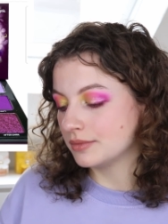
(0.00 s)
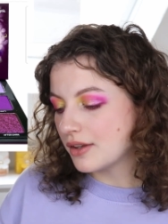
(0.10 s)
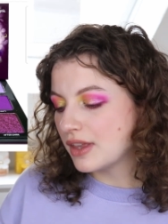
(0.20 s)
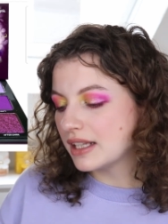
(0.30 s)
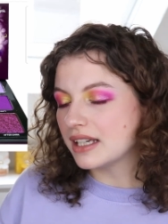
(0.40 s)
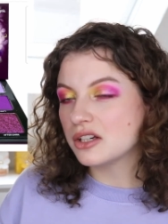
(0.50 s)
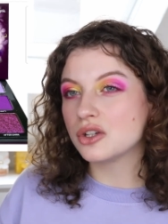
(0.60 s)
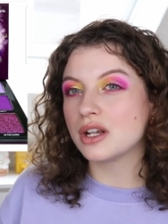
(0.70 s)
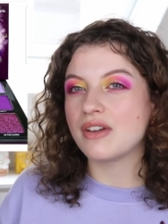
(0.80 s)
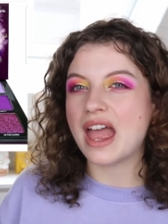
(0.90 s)
I think they
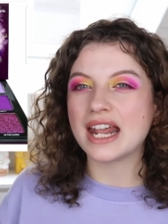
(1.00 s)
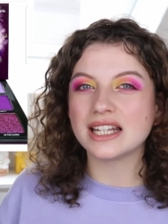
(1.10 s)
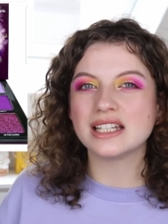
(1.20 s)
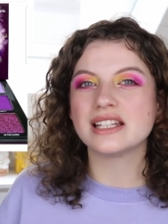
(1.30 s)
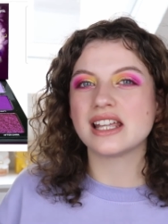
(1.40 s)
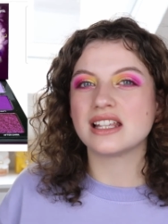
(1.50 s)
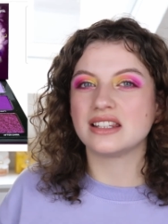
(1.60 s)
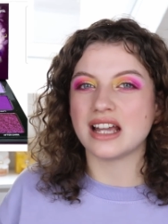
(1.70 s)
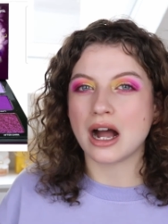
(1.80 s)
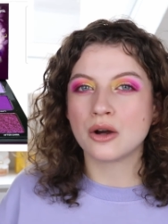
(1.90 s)
could have edited
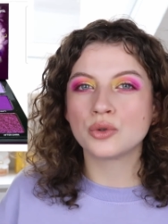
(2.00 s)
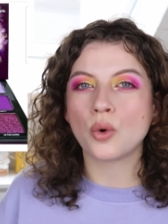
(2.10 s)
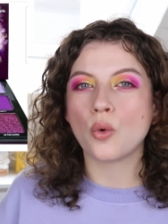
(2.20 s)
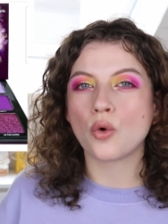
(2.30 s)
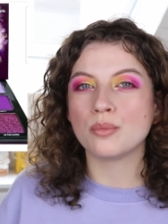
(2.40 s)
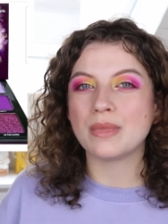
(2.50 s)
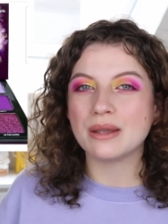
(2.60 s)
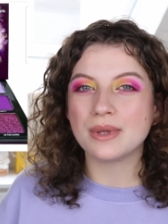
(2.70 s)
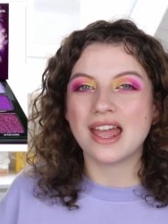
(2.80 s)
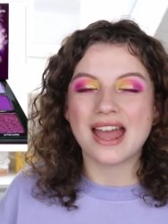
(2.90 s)
it down or
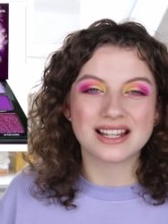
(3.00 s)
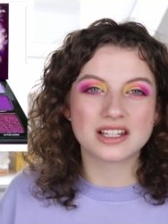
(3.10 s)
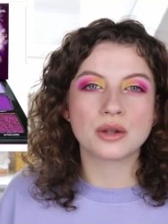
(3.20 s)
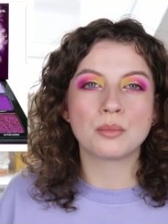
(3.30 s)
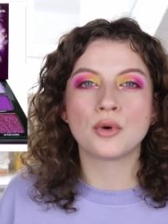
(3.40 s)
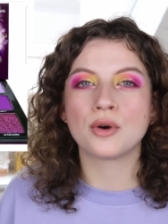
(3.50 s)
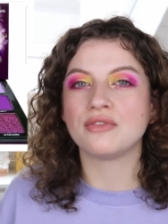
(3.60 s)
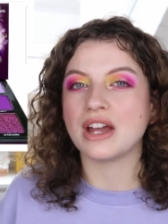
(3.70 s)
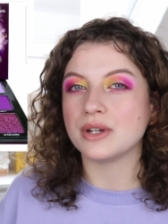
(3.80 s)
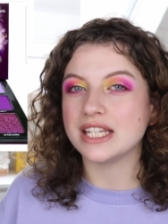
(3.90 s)
maybe add some more
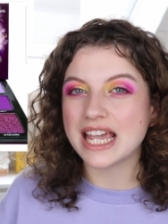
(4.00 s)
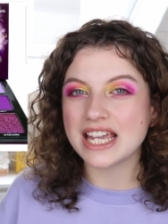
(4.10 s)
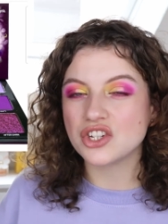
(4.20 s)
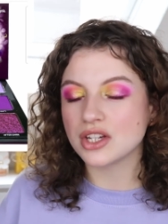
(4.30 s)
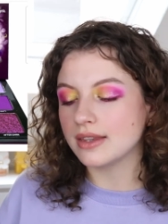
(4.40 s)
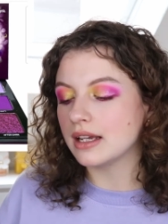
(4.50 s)
variation.